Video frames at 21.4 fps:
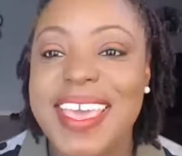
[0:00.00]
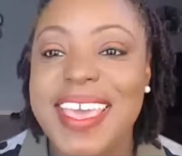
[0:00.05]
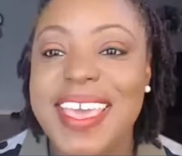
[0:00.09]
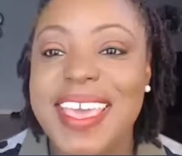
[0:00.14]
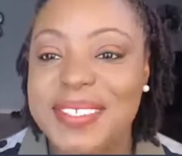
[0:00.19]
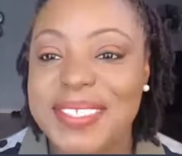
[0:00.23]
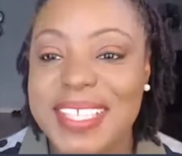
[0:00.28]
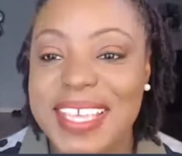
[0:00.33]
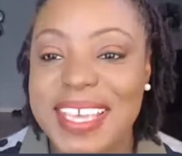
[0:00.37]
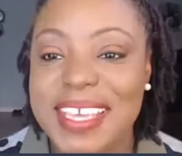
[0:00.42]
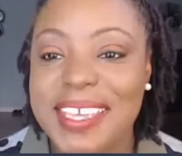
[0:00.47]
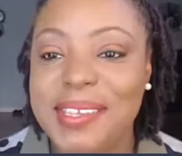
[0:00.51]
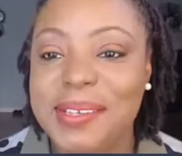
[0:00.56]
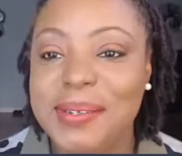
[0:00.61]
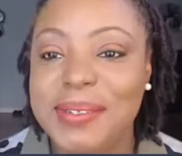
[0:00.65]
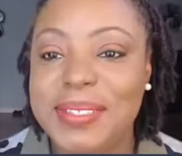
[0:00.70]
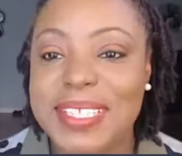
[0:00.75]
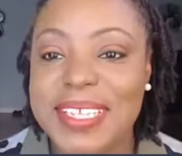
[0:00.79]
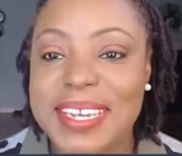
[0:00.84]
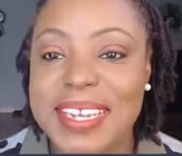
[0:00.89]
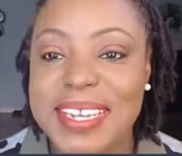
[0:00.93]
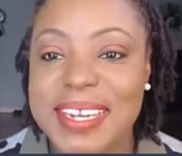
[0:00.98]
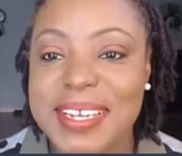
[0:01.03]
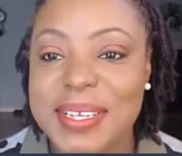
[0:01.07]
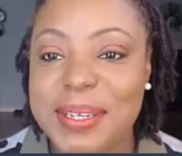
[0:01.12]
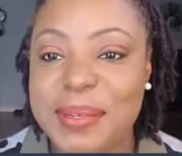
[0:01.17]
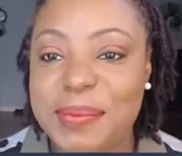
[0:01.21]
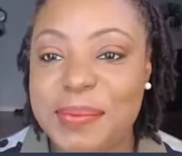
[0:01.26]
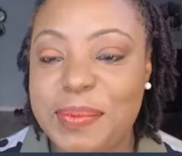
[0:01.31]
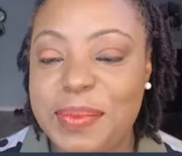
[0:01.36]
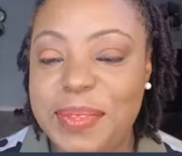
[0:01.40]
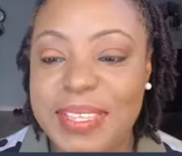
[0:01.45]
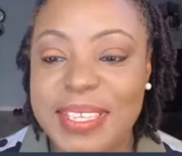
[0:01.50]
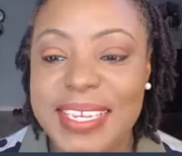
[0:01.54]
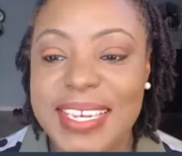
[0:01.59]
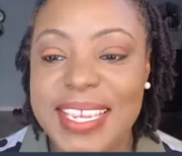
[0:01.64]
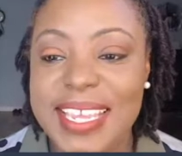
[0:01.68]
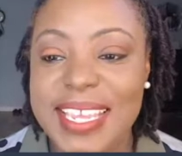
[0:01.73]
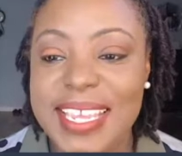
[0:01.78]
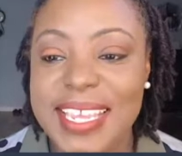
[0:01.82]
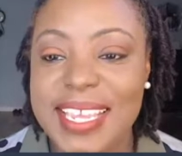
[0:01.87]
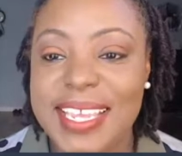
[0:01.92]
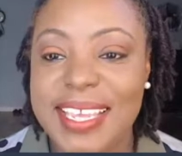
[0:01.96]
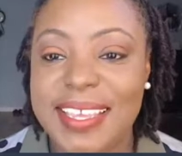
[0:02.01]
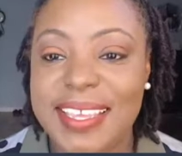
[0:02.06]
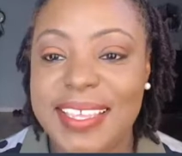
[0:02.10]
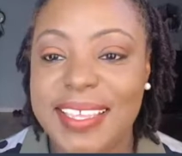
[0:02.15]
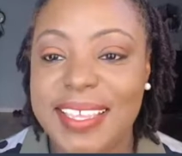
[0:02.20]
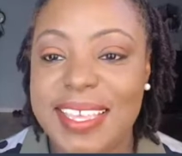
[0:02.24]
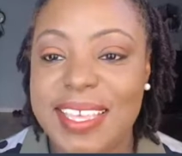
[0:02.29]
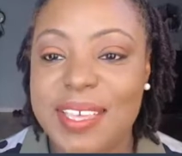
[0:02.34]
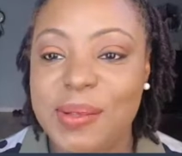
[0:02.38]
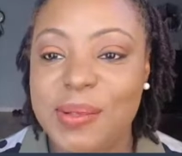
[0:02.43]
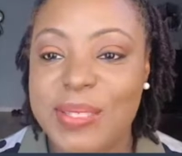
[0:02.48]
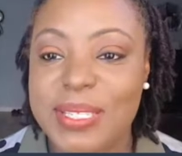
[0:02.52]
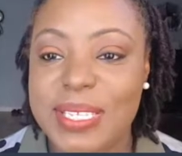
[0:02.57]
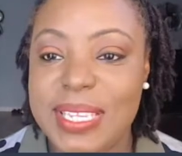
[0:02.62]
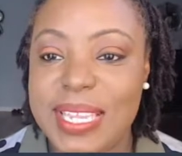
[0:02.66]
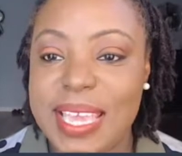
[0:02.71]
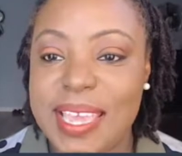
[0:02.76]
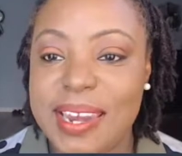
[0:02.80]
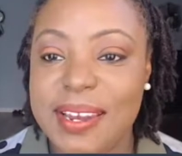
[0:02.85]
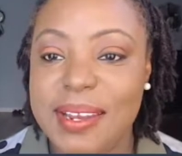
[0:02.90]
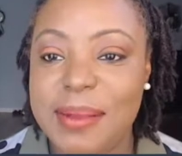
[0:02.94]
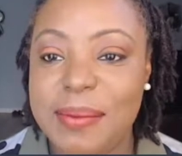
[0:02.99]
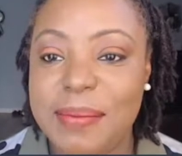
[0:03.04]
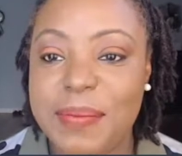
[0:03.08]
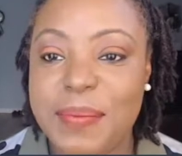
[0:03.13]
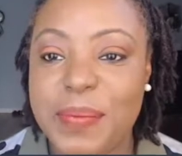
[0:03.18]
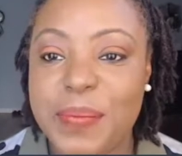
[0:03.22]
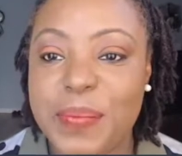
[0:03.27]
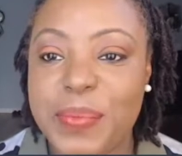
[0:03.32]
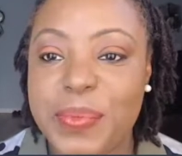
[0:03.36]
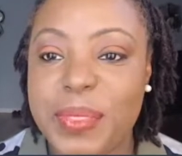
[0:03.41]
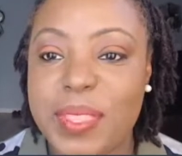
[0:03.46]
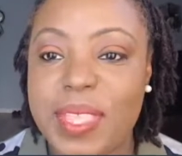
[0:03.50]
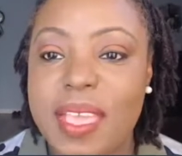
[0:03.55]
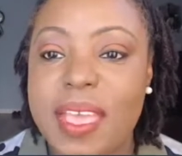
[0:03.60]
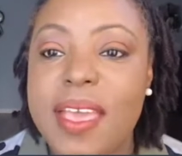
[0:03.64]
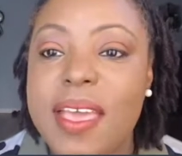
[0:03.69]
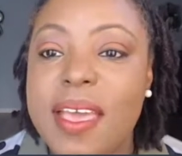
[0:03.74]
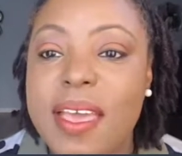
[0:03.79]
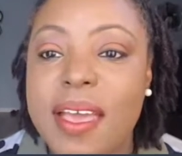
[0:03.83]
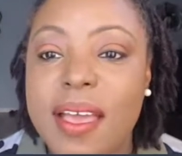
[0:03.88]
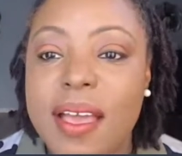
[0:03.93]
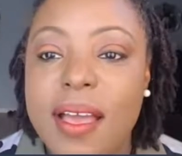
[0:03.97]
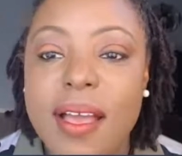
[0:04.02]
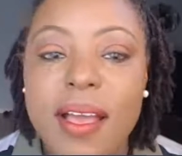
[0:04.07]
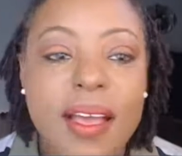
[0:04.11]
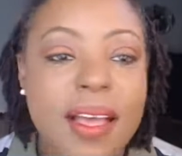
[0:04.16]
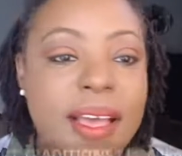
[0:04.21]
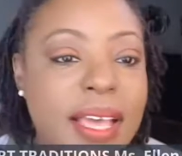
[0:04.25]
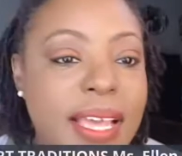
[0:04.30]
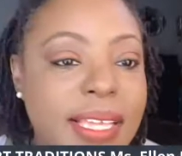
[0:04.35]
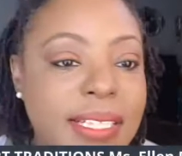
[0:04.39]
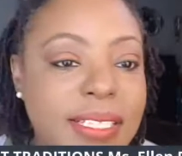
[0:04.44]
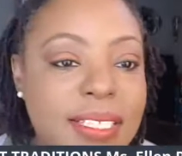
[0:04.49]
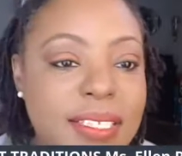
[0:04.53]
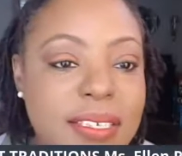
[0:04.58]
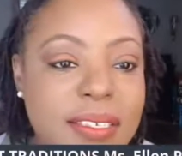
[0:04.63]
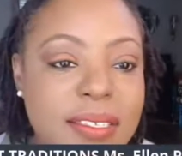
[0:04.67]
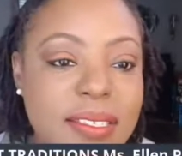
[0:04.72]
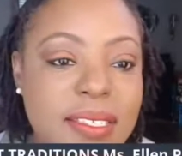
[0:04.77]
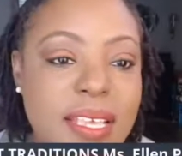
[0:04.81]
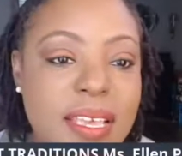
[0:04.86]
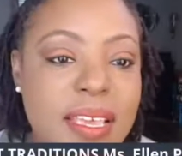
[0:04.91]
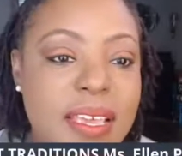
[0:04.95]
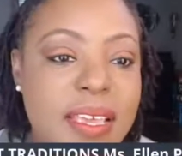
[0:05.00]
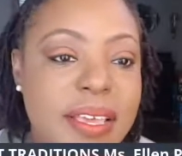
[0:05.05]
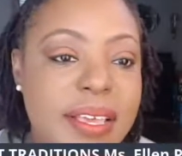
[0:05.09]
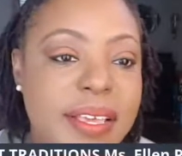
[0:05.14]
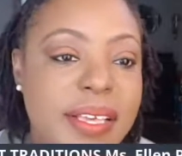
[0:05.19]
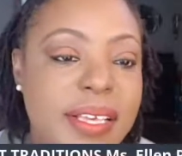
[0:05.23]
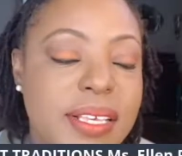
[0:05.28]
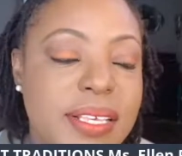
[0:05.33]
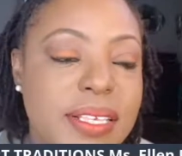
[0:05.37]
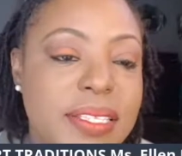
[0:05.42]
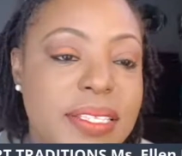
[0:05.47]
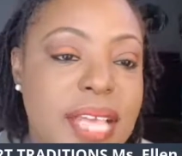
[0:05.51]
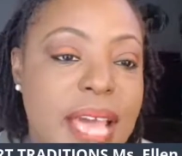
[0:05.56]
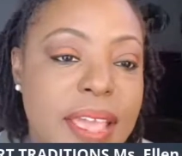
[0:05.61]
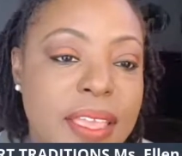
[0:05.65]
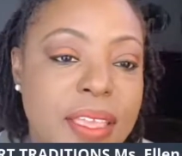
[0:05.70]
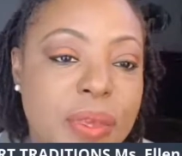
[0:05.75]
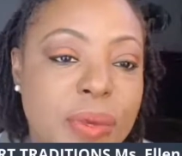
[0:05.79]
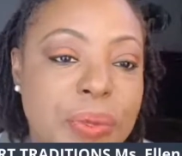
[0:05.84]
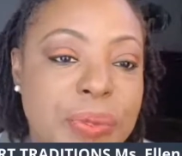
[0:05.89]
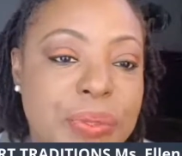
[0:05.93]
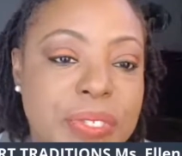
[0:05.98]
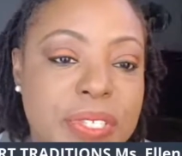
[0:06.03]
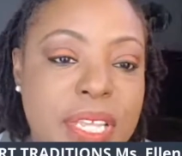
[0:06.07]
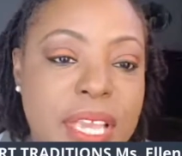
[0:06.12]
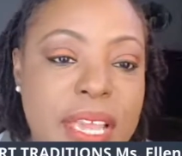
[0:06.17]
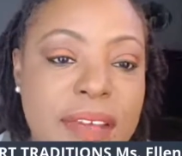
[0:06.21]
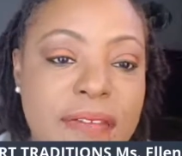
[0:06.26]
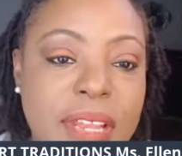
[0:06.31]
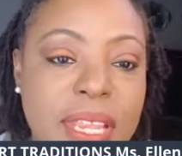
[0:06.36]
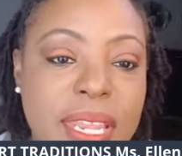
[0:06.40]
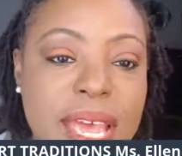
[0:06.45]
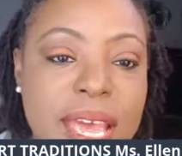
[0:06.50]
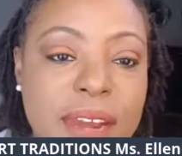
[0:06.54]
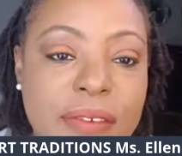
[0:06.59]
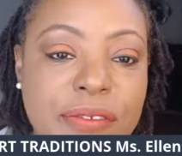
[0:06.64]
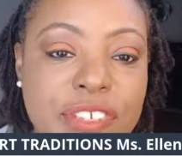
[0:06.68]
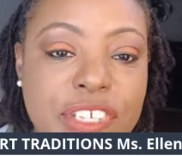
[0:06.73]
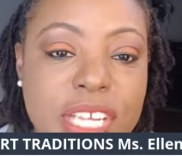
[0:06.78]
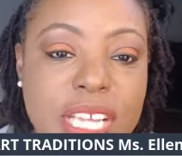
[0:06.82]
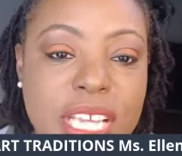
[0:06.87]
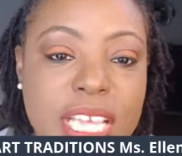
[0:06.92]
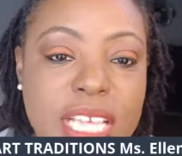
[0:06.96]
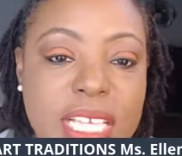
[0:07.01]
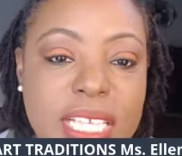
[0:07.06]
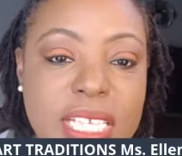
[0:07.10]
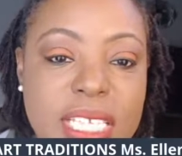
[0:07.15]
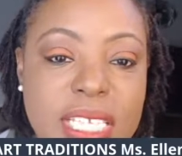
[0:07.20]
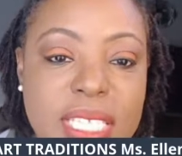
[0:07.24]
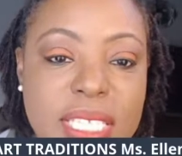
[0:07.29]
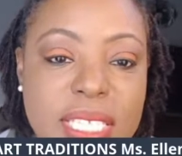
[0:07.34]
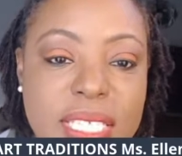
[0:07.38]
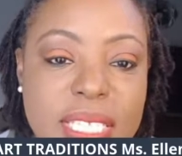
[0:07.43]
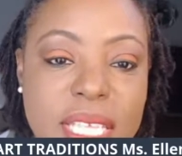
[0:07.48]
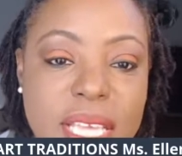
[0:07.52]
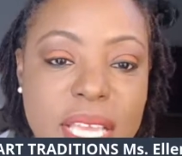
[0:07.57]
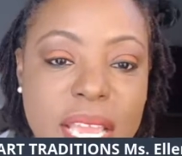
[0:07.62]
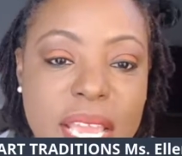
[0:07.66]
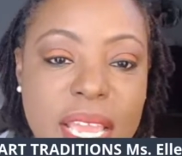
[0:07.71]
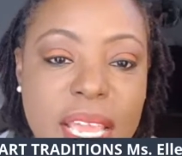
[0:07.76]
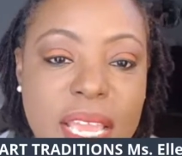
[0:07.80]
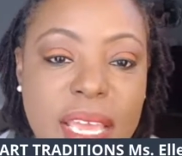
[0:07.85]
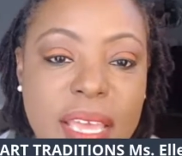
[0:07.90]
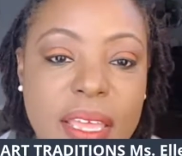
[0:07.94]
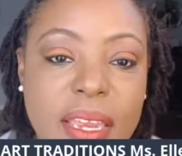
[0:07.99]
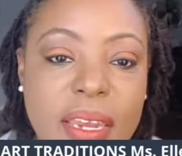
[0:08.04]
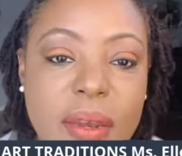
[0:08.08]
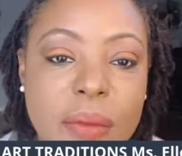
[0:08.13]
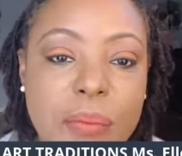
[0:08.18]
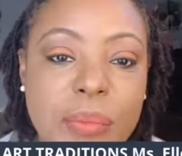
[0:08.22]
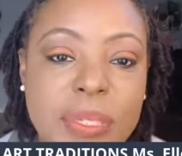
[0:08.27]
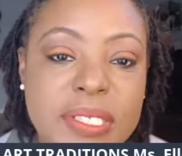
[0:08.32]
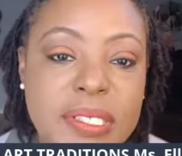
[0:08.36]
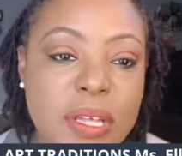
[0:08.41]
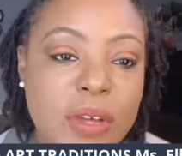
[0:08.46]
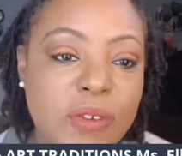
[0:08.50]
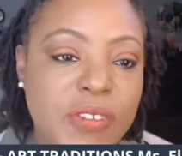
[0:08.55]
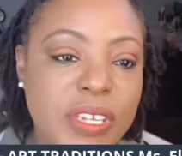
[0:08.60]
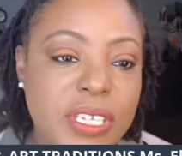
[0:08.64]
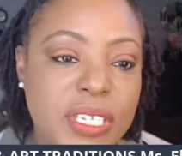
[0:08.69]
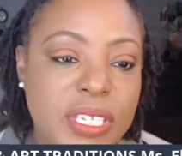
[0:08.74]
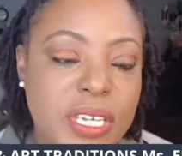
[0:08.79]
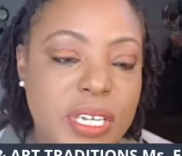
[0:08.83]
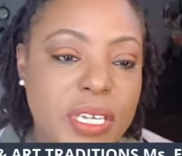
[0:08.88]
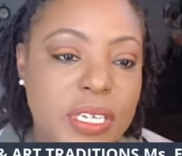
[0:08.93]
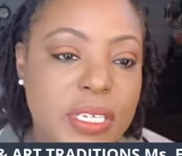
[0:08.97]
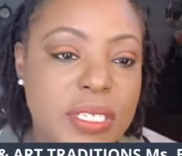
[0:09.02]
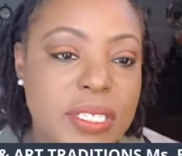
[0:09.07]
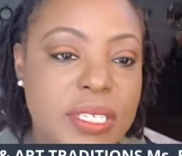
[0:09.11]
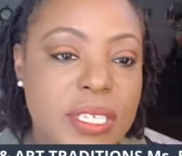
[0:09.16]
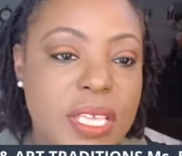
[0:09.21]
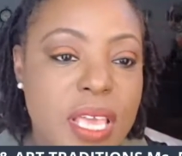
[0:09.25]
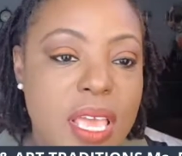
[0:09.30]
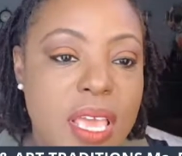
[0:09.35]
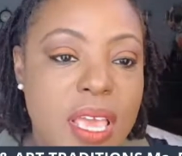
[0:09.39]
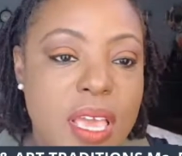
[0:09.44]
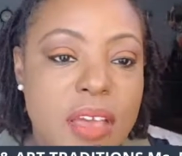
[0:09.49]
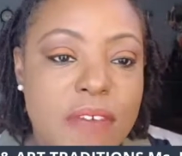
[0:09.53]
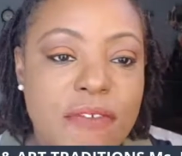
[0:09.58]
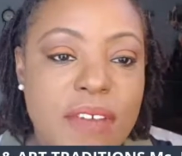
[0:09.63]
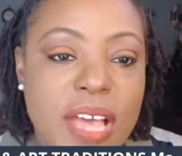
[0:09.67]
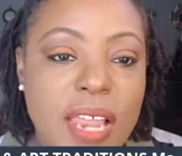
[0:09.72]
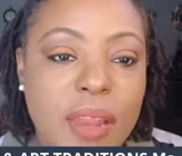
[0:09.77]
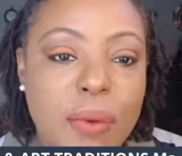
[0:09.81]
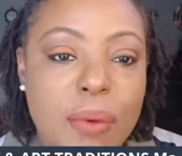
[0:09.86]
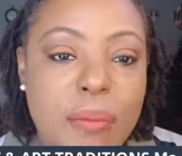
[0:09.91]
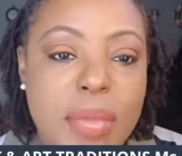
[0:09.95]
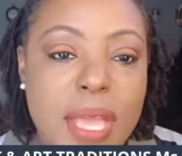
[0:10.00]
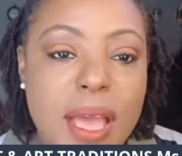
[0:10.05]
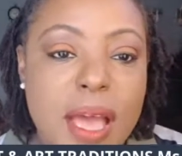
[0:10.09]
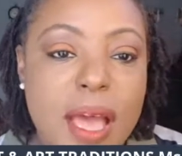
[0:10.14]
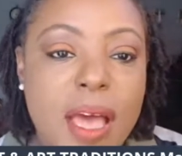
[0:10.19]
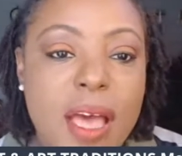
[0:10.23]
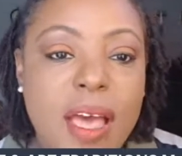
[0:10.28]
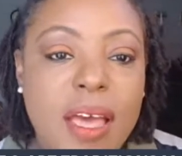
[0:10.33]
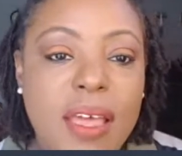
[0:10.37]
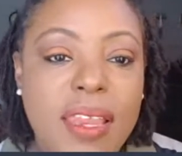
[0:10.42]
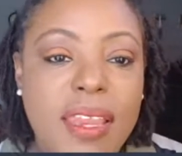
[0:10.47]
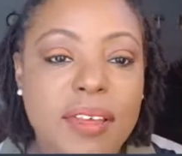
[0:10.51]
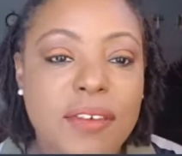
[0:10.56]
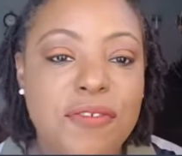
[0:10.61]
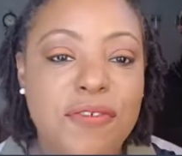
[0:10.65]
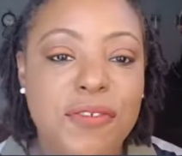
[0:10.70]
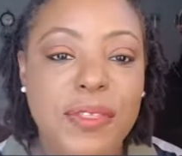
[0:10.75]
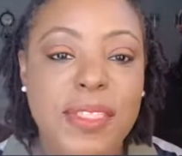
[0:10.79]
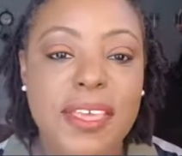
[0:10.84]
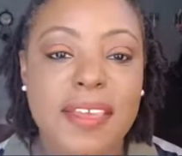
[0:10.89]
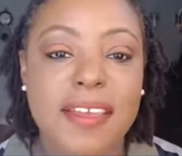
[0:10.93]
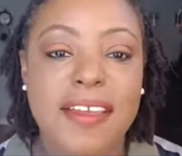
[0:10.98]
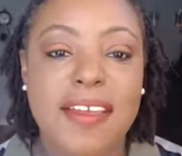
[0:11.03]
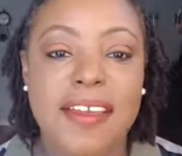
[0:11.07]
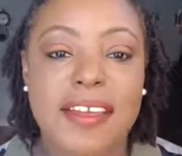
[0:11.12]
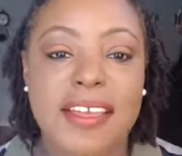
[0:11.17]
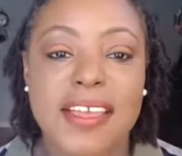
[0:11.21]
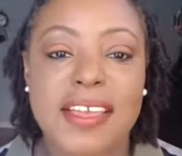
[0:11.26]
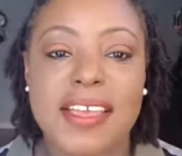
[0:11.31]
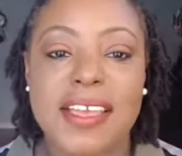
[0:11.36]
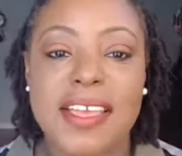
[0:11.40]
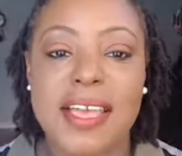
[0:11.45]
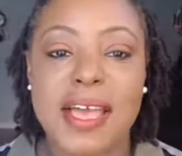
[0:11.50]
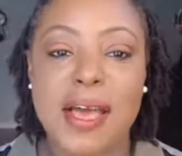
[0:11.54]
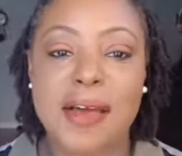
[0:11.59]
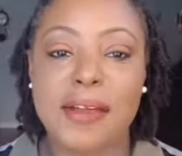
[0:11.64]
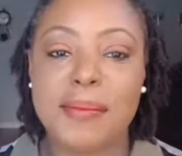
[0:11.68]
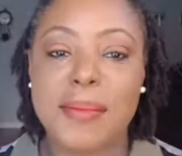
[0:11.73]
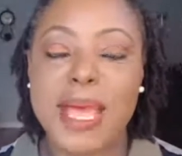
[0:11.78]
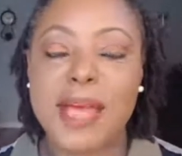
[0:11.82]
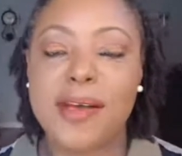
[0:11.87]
You said Hilton it up, Nikki. Hilton that up. Auntie says, I used to have a lot of chickens and Muscovy ducks following me all over there on my